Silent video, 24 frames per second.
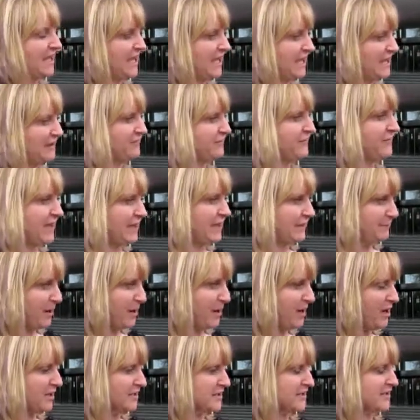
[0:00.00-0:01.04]
If they
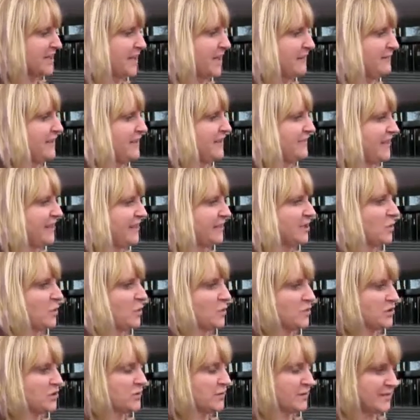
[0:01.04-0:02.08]
pass that, they then go
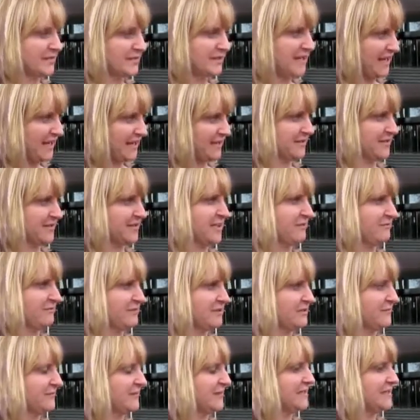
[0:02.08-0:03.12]
on to a second
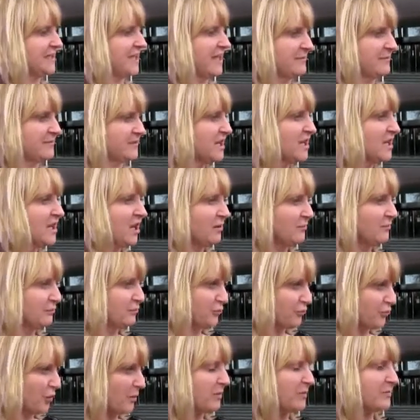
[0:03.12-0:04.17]
series of exams,
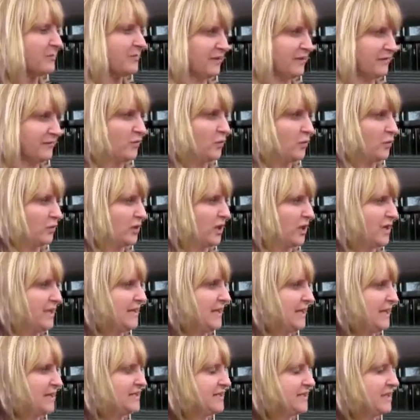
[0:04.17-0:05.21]
probably a fortnight
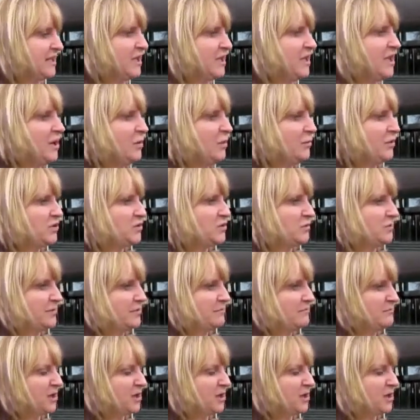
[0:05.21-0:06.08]
later, which will be